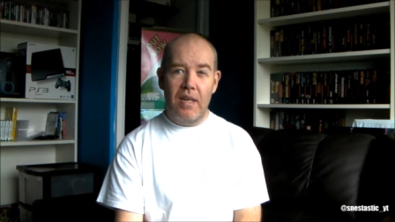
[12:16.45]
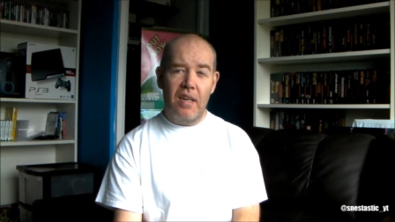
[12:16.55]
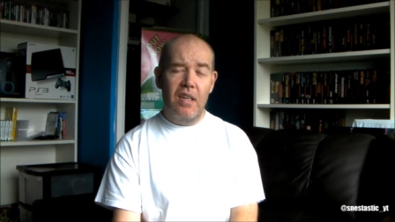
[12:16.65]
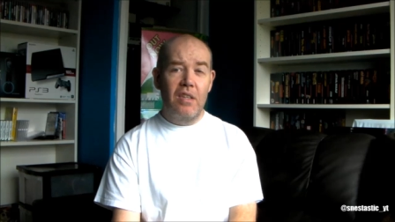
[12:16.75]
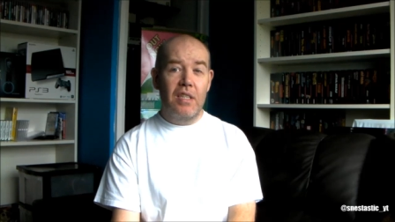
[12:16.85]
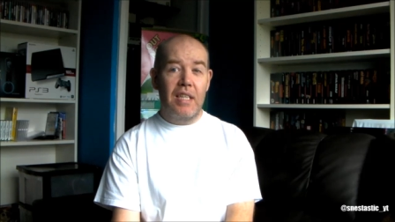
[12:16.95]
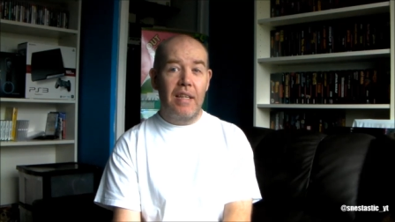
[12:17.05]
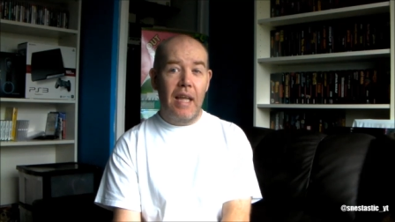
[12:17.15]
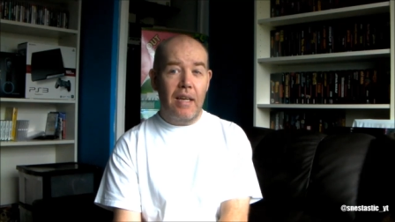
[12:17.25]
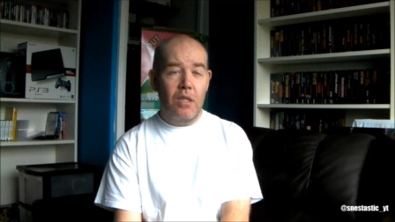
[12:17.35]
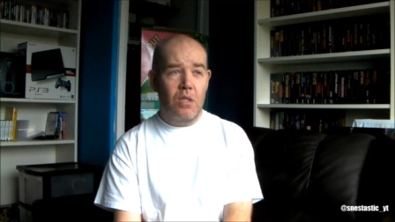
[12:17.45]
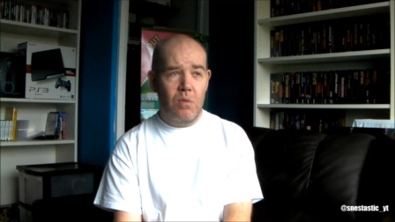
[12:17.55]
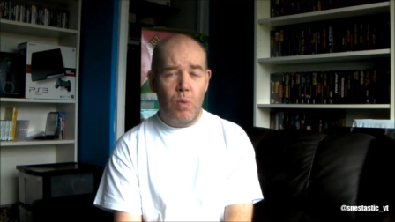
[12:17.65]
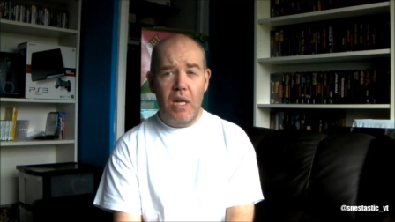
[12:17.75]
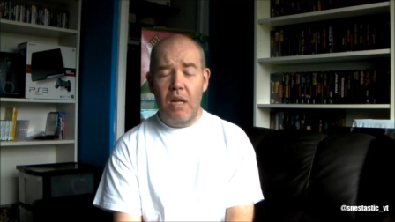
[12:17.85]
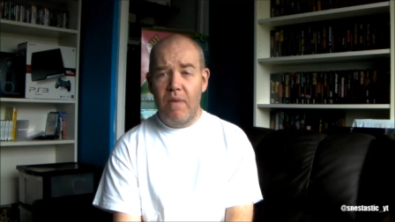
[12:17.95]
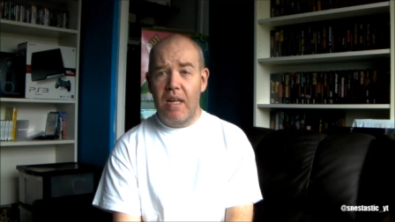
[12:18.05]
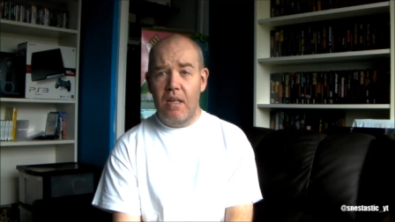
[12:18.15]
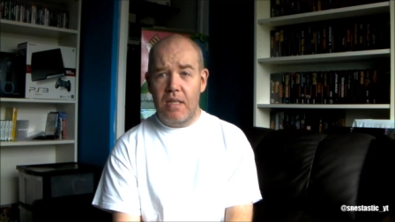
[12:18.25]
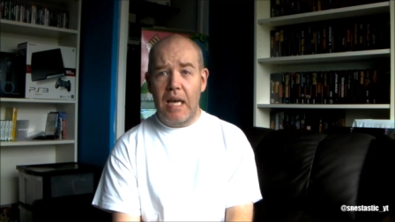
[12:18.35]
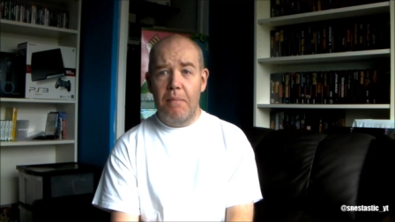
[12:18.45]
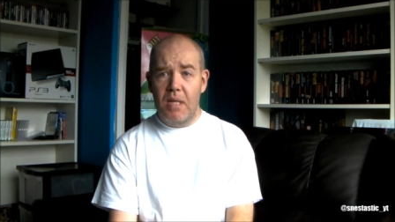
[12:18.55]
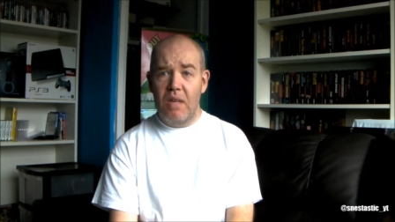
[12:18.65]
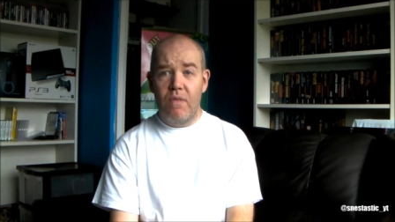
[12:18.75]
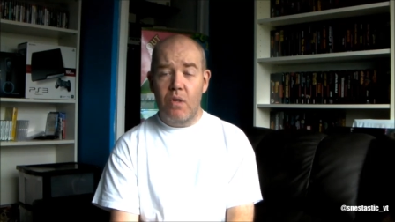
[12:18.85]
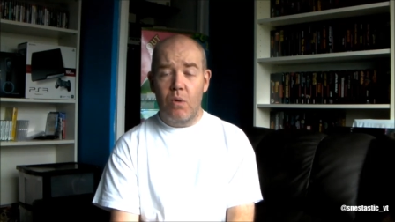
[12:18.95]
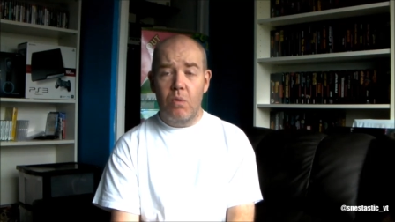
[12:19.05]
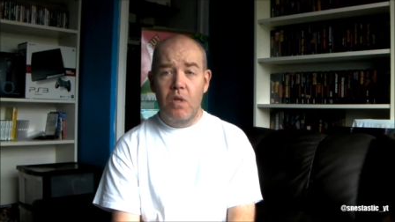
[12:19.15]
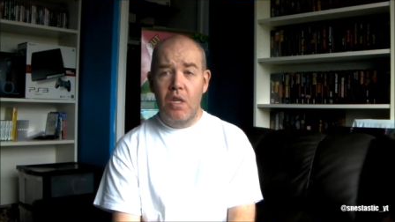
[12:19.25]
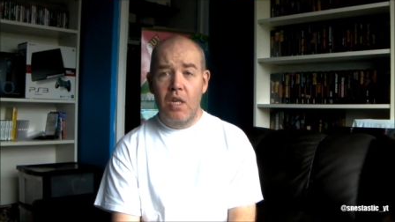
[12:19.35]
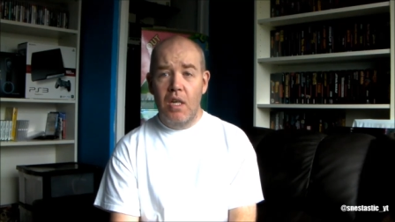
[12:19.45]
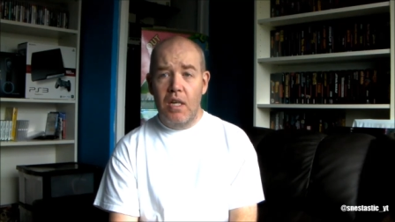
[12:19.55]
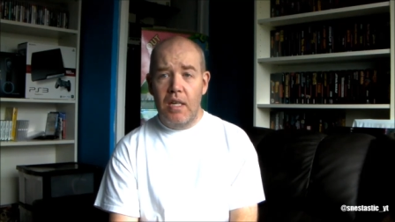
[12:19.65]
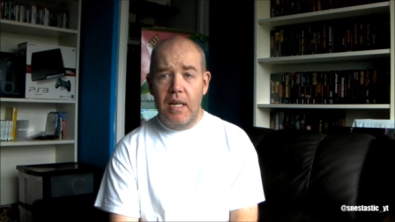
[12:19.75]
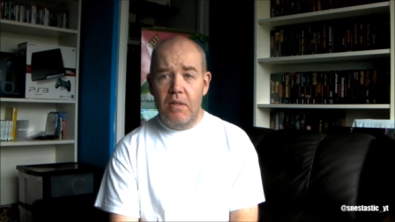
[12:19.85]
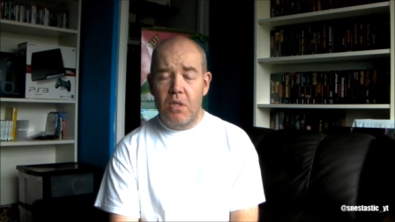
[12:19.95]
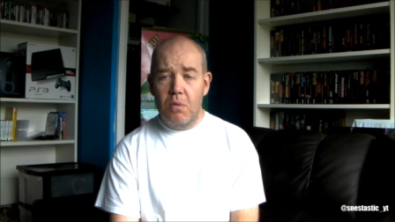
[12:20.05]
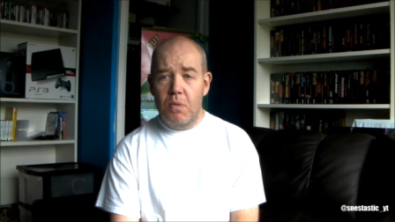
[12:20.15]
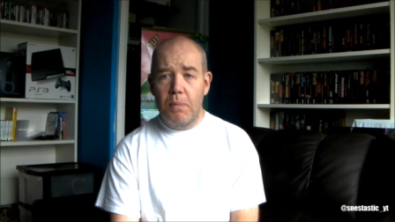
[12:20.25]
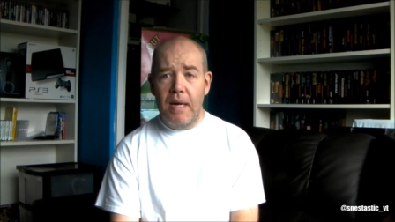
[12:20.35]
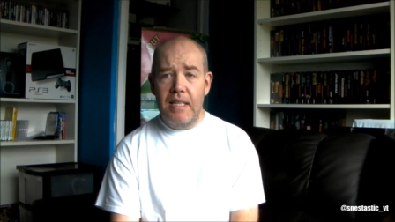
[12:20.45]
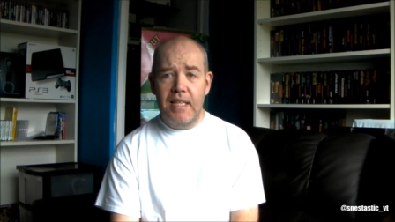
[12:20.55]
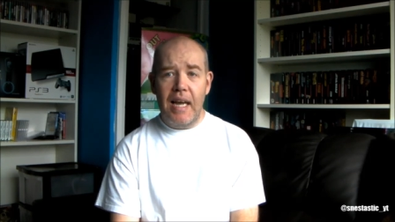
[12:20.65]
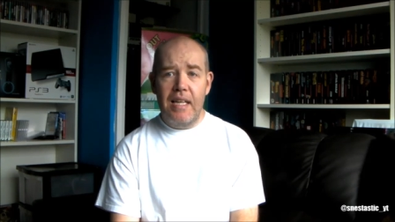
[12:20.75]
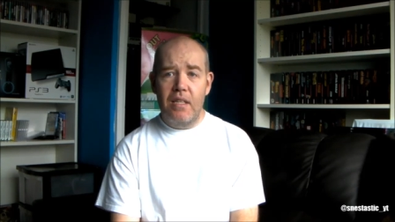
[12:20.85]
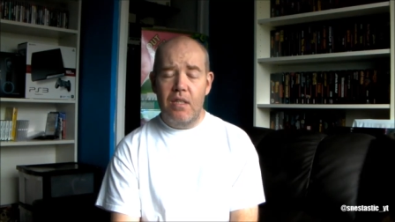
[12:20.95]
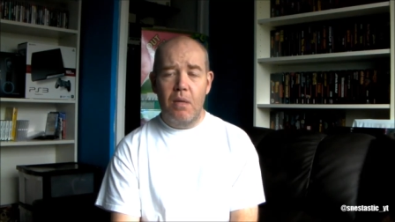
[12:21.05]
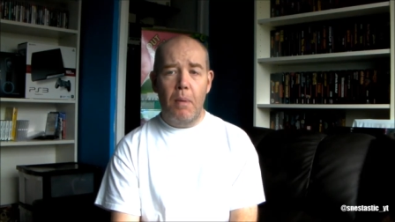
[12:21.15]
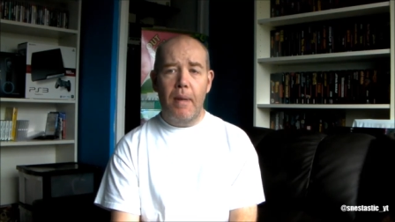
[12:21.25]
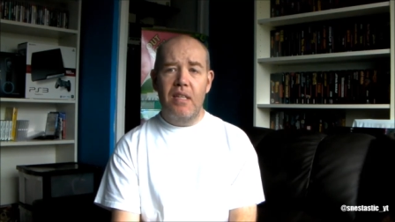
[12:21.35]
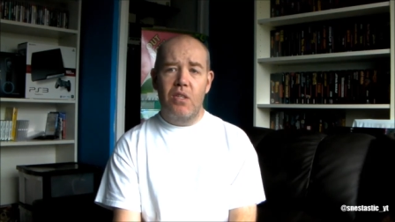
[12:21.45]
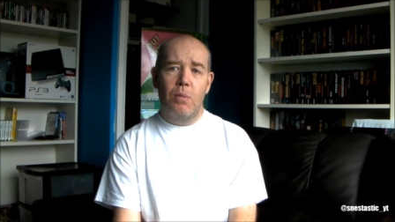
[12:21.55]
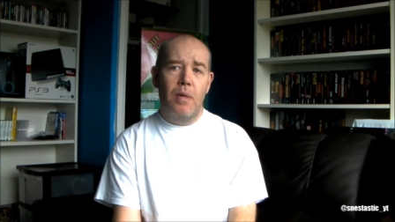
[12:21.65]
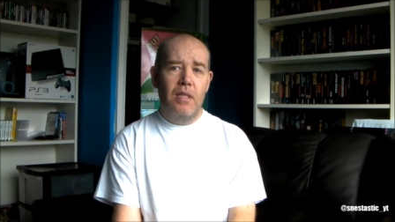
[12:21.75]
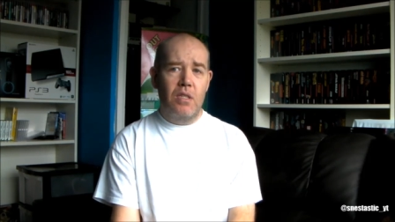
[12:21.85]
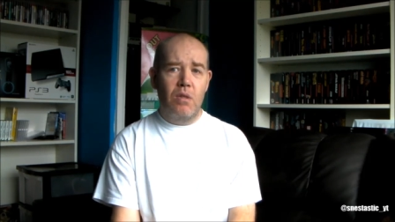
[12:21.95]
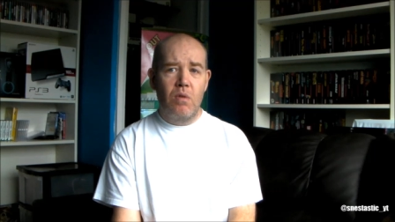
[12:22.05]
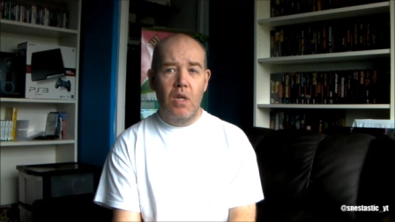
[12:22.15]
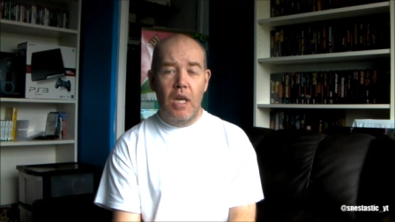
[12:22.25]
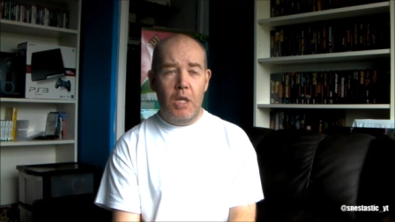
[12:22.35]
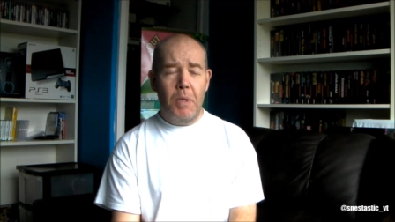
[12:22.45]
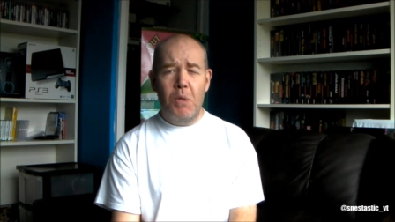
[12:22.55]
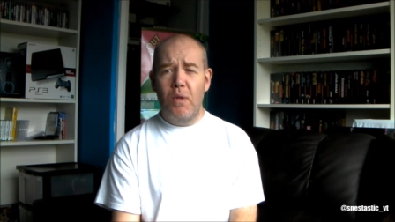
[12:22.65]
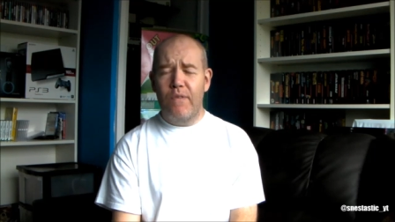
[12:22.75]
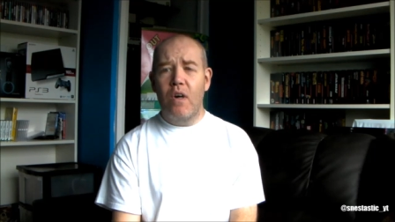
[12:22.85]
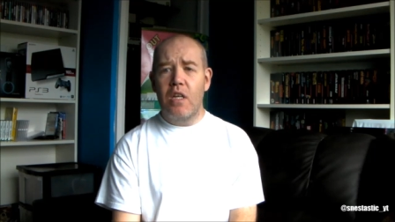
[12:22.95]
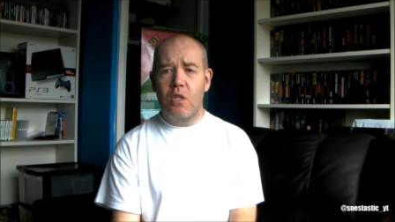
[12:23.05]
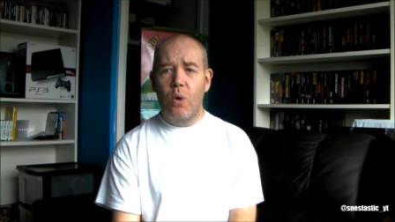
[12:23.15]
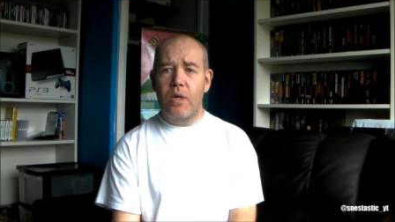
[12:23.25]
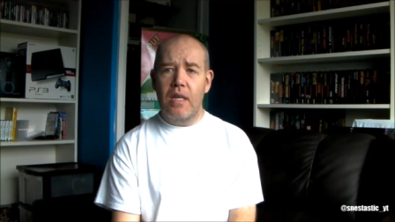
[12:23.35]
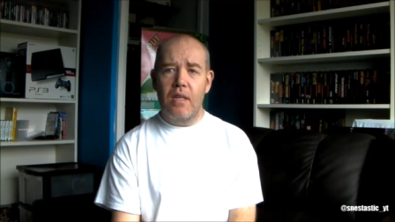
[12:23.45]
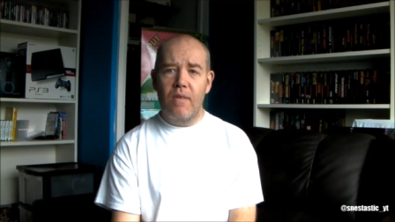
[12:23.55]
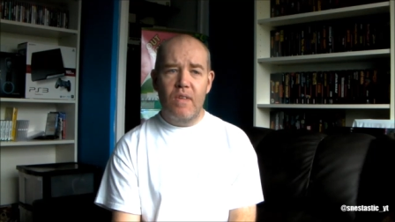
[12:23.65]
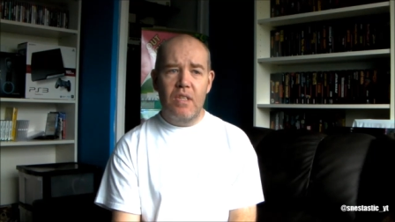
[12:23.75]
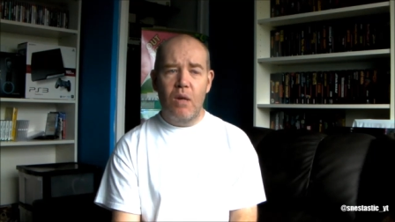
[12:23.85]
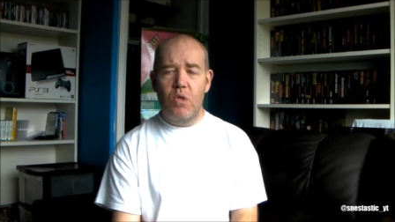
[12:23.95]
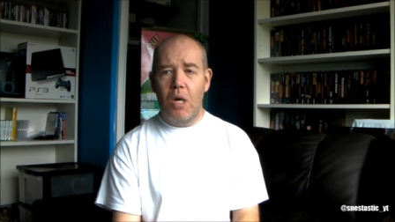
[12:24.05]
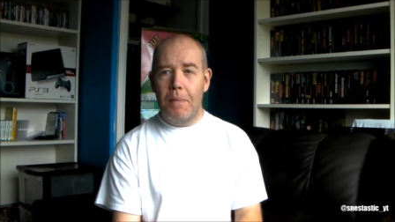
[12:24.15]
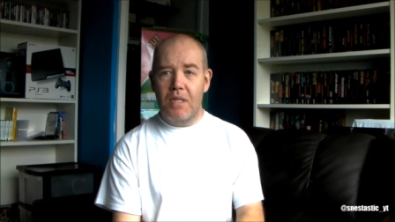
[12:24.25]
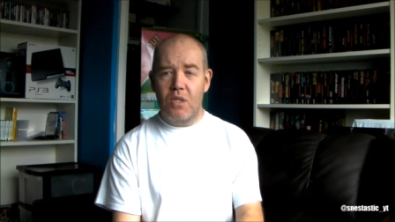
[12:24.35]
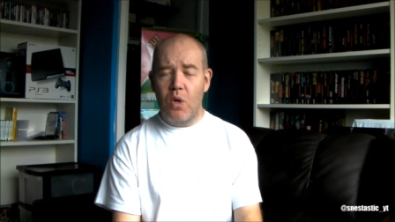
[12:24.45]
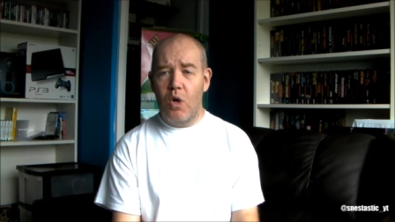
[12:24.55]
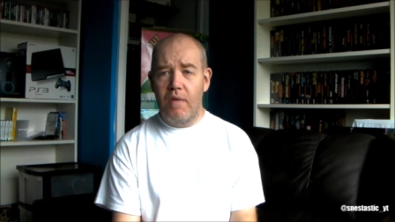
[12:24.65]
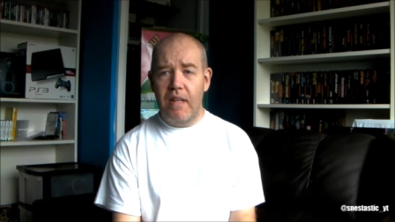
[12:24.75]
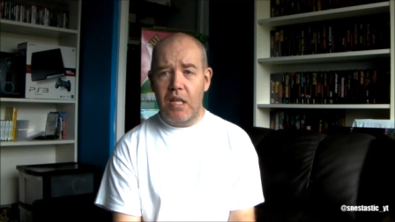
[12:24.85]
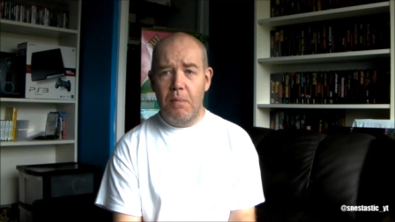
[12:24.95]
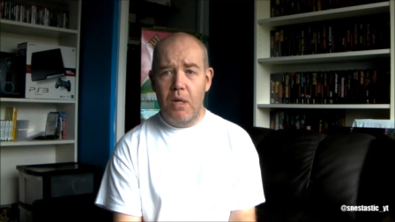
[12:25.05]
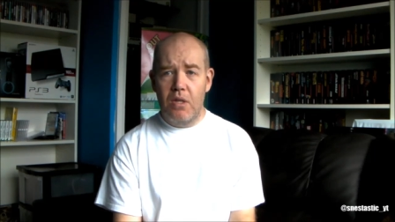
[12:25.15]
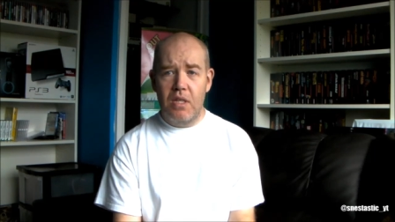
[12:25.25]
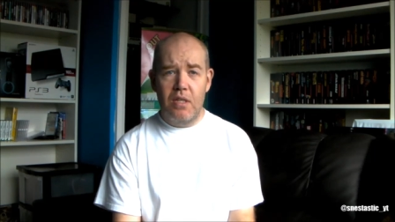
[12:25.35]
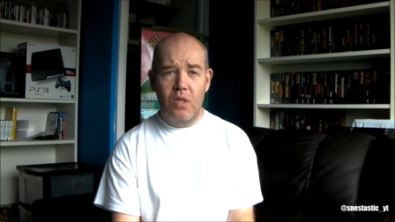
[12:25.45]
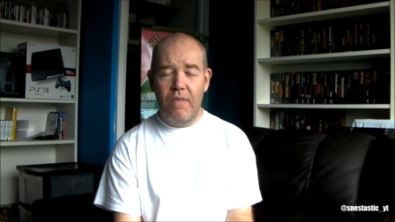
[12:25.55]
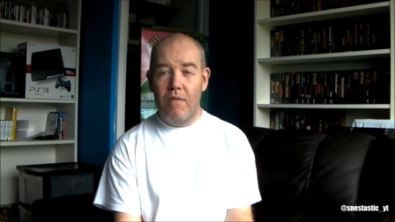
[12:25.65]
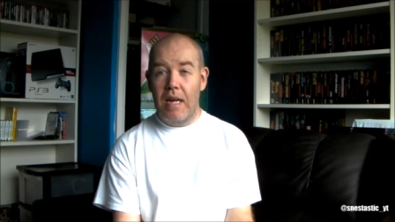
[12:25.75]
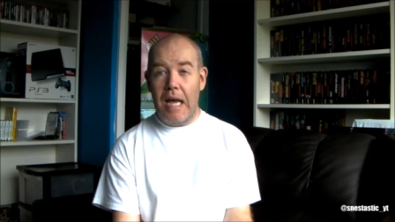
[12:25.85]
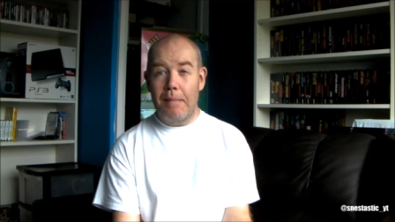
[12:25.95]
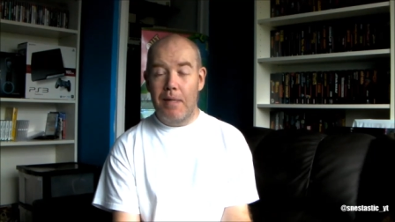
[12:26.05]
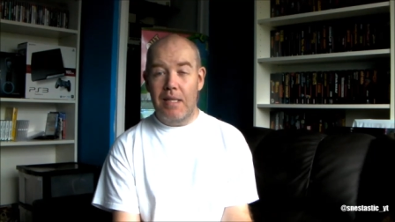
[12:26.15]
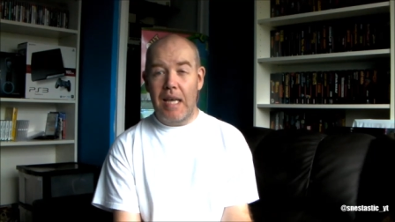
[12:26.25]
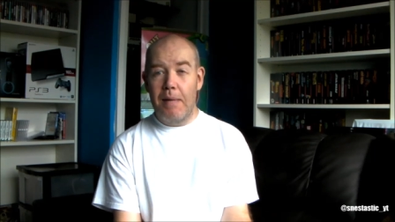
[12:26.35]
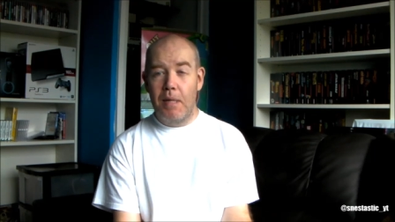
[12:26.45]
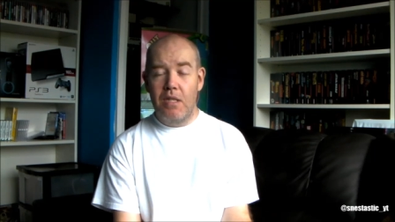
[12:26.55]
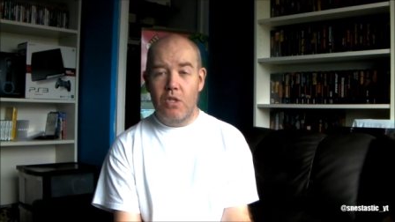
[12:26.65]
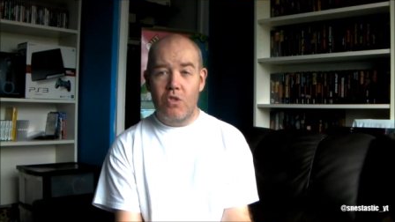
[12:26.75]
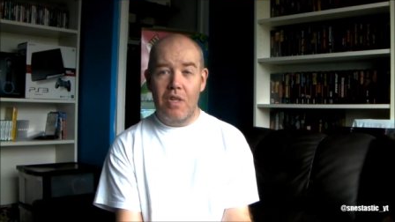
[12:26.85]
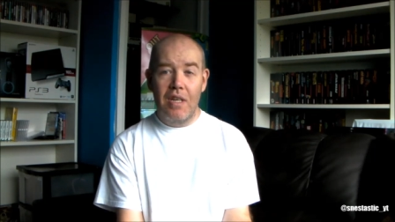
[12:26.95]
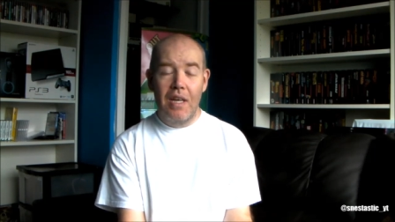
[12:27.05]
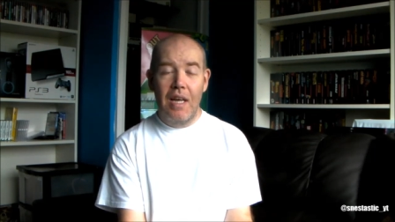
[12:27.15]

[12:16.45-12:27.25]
I can understand that, because weekly videos can be difficult, you know, to maintain the momentum, and to, especially with the Friday Talking, if there's no topics going around the community, there's nothing really happening in the gaming industry,